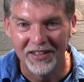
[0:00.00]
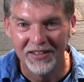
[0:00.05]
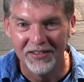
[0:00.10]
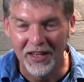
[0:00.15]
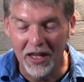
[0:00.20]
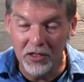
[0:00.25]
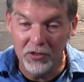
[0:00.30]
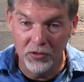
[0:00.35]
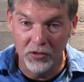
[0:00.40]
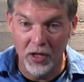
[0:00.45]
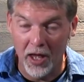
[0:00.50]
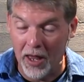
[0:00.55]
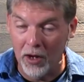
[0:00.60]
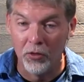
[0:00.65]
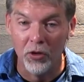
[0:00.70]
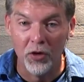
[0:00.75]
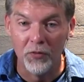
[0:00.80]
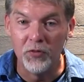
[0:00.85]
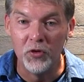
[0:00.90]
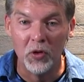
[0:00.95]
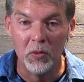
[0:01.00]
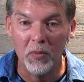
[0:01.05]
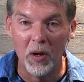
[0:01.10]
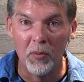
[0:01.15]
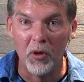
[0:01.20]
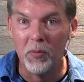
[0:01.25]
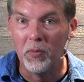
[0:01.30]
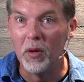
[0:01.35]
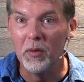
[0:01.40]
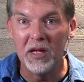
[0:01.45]
That I don't know if you
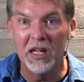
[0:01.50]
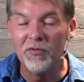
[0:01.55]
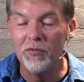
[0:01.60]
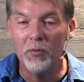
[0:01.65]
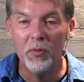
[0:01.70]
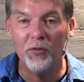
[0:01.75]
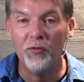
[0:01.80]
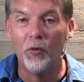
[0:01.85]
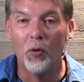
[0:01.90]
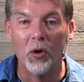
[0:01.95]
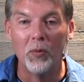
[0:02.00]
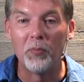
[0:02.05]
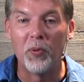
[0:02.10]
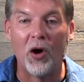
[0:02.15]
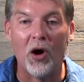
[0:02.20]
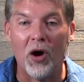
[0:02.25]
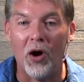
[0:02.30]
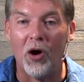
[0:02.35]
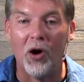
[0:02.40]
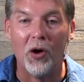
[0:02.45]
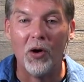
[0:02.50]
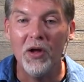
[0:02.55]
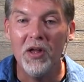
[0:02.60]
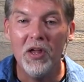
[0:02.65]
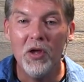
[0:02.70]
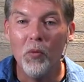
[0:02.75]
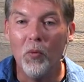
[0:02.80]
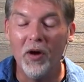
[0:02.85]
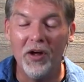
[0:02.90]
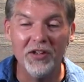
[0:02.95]
remember, but even before Paul
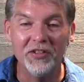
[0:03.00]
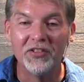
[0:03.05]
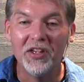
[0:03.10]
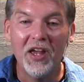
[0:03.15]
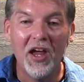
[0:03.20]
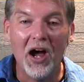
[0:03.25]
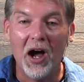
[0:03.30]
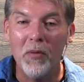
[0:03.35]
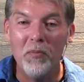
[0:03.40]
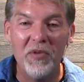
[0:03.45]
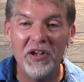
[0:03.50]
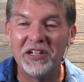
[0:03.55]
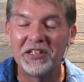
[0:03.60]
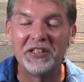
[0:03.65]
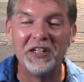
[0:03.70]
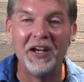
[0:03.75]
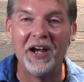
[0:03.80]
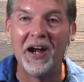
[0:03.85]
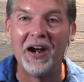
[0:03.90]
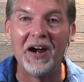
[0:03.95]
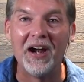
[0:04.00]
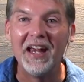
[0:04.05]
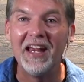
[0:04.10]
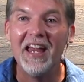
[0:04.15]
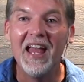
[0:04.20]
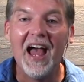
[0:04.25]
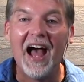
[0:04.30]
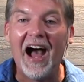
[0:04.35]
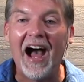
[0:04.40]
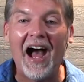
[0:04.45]
was a missionary,
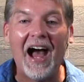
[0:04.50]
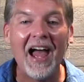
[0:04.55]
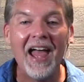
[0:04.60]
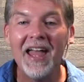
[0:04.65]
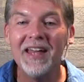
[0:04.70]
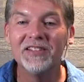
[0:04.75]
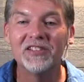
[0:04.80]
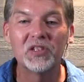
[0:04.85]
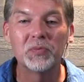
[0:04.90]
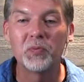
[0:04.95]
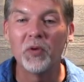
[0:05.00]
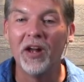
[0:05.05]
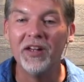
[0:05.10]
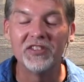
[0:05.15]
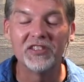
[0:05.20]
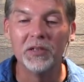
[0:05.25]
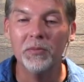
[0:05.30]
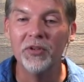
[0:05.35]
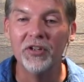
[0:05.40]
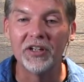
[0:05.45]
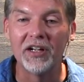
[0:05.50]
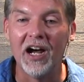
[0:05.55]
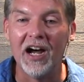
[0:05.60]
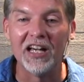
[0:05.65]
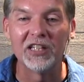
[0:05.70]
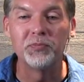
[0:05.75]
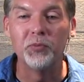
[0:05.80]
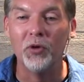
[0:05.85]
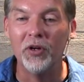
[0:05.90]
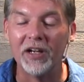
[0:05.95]
I had spread some of the
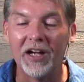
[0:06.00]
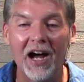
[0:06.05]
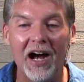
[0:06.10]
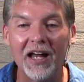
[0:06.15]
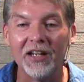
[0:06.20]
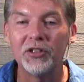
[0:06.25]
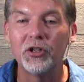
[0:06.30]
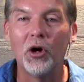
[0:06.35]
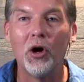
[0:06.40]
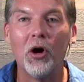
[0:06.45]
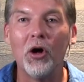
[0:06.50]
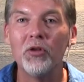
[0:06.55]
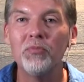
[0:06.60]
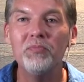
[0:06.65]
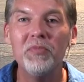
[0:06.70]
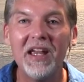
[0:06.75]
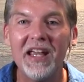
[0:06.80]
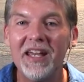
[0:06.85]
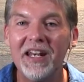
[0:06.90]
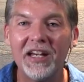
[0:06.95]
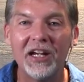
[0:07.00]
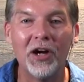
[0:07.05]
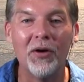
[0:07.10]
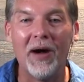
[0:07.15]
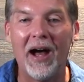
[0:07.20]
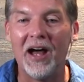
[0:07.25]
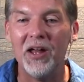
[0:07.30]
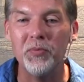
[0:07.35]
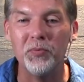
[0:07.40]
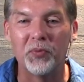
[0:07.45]
gospel and God called me to go
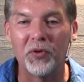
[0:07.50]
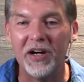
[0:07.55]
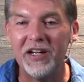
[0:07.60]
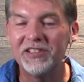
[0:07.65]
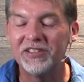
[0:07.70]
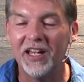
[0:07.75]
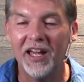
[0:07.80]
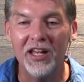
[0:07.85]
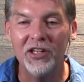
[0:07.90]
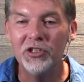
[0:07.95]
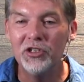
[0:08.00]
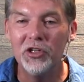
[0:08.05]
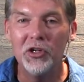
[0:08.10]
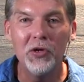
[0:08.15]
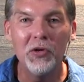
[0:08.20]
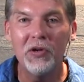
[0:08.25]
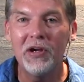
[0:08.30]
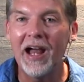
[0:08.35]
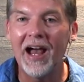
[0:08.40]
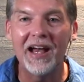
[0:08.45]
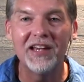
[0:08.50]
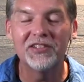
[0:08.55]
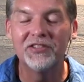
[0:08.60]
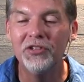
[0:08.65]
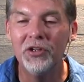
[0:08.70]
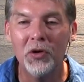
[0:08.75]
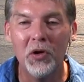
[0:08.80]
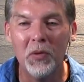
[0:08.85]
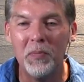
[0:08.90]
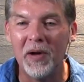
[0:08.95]
out and preach it. And you guys
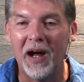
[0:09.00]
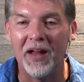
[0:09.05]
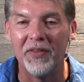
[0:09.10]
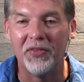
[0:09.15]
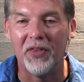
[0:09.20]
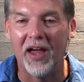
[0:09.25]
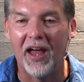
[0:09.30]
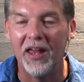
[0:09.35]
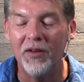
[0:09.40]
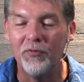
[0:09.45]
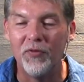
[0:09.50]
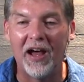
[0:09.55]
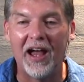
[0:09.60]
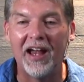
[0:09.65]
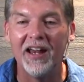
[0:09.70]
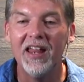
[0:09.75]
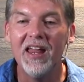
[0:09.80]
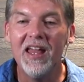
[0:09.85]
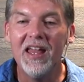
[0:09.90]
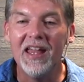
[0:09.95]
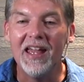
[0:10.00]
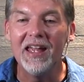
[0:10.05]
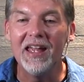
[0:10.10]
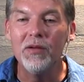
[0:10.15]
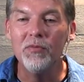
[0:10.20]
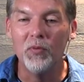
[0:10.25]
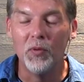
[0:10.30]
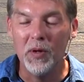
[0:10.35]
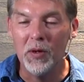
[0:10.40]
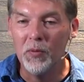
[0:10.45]
knew about that. In fact,
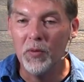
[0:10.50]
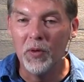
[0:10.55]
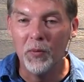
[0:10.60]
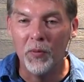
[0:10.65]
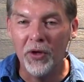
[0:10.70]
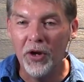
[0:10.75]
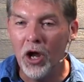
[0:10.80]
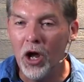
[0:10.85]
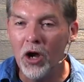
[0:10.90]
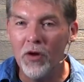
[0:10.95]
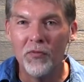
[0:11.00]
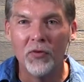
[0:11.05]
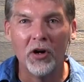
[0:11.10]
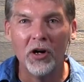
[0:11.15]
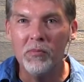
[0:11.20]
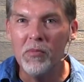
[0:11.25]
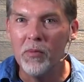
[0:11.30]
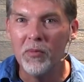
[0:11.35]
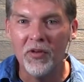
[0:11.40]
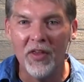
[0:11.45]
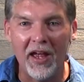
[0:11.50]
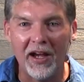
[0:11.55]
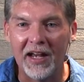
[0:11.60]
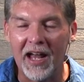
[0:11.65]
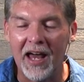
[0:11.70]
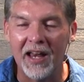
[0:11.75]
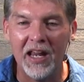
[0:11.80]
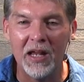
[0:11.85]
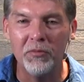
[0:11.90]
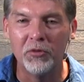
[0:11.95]
we went over and remember that
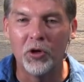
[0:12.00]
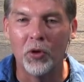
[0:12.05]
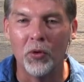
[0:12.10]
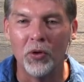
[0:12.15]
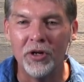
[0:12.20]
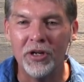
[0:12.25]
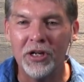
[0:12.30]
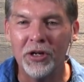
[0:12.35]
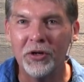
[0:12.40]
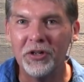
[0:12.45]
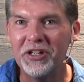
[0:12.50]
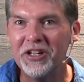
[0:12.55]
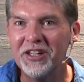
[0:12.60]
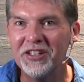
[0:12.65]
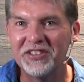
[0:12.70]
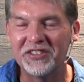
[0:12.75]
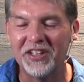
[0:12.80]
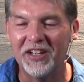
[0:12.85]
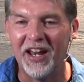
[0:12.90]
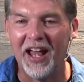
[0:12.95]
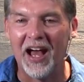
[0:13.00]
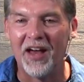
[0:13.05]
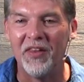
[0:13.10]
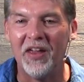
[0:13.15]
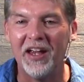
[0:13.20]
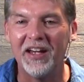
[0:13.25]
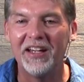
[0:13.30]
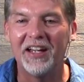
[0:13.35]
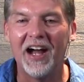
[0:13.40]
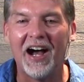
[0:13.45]
guy named Cornelius and how
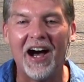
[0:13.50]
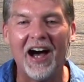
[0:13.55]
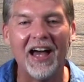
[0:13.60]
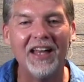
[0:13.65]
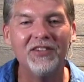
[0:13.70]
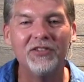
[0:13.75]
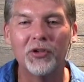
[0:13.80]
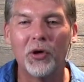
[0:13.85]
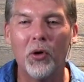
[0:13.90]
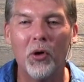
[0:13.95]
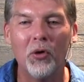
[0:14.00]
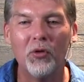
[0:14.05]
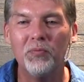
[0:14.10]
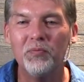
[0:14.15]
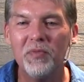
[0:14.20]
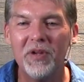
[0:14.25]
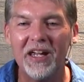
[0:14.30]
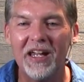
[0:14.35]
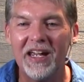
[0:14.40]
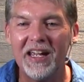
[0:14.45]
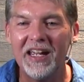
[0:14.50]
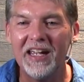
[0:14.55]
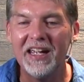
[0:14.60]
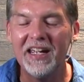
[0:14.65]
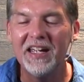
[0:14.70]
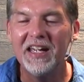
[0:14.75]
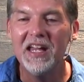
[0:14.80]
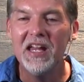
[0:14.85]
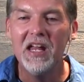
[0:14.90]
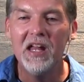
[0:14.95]
that God told
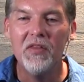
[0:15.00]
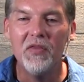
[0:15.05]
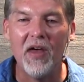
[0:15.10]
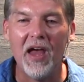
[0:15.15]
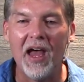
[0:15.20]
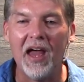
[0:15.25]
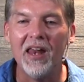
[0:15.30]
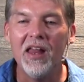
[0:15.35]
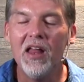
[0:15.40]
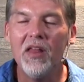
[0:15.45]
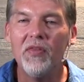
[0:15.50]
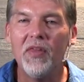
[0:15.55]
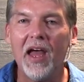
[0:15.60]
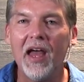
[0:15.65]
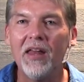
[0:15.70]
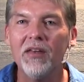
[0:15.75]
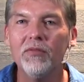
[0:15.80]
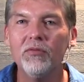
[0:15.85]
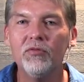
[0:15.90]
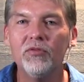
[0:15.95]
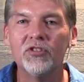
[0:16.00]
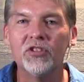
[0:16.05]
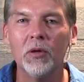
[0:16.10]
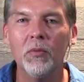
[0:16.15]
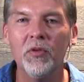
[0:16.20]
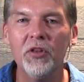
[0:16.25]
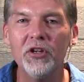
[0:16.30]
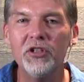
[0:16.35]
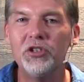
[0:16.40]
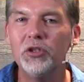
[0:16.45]
me that that some
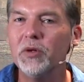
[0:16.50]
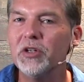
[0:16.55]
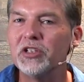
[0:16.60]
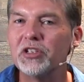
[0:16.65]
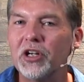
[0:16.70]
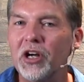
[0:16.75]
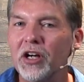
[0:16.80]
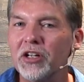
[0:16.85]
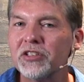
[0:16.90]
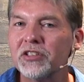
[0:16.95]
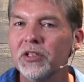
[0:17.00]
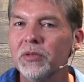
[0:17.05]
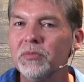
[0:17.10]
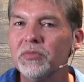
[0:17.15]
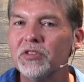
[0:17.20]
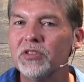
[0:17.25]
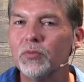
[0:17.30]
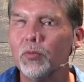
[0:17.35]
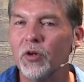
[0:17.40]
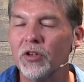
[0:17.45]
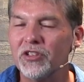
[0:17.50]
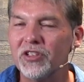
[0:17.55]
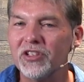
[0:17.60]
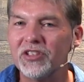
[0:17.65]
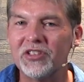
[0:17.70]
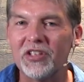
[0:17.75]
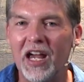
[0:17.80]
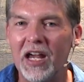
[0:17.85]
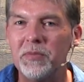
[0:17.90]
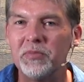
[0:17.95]
of the Jewish customs were
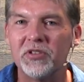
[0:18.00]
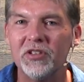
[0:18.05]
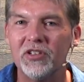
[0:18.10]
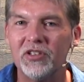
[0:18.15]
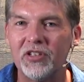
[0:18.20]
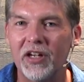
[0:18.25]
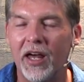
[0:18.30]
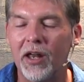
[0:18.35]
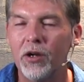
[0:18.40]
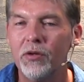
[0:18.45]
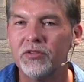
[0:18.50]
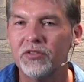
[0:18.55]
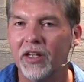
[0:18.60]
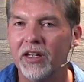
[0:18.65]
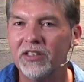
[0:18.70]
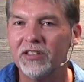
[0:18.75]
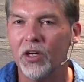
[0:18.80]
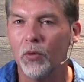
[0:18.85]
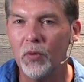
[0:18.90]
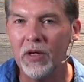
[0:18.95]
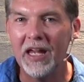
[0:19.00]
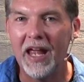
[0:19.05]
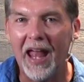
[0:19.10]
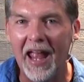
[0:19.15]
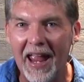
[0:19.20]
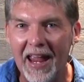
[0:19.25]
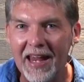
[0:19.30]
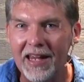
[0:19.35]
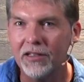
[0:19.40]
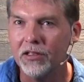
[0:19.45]
just types and shadows, things that we
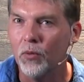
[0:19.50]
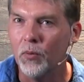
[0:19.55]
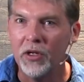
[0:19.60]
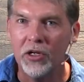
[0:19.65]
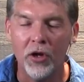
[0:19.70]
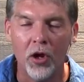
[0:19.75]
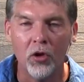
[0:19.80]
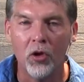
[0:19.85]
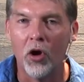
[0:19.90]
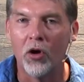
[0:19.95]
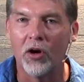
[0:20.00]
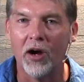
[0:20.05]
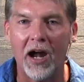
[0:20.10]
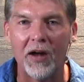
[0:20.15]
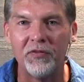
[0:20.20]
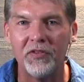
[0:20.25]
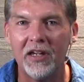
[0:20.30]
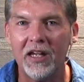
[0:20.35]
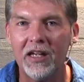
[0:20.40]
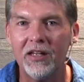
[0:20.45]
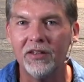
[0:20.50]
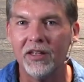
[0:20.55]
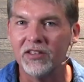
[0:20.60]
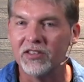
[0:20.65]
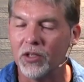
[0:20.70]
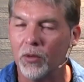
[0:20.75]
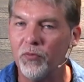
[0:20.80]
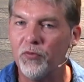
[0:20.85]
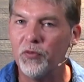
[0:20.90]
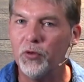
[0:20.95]
ate that we no longer have to eat, that
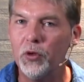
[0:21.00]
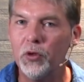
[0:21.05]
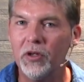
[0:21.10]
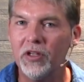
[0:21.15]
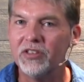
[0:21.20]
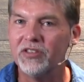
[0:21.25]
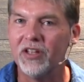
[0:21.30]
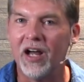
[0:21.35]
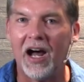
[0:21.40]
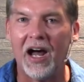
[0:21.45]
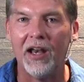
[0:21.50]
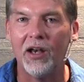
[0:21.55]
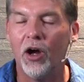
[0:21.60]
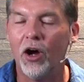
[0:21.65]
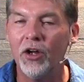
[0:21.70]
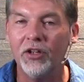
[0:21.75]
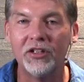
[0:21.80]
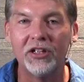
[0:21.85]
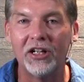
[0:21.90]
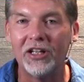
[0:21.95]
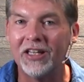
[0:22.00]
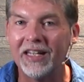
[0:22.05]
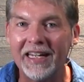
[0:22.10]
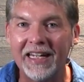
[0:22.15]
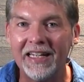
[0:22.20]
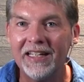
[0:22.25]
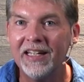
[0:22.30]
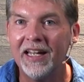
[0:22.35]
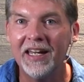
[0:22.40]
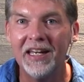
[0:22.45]
some food is not
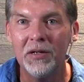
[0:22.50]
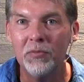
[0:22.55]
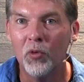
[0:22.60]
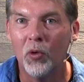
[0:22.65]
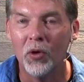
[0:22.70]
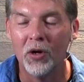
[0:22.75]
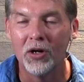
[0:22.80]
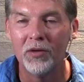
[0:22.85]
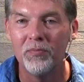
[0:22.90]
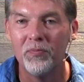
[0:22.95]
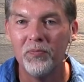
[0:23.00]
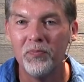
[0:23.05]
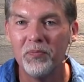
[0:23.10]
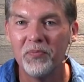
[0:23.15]
unclean anymore.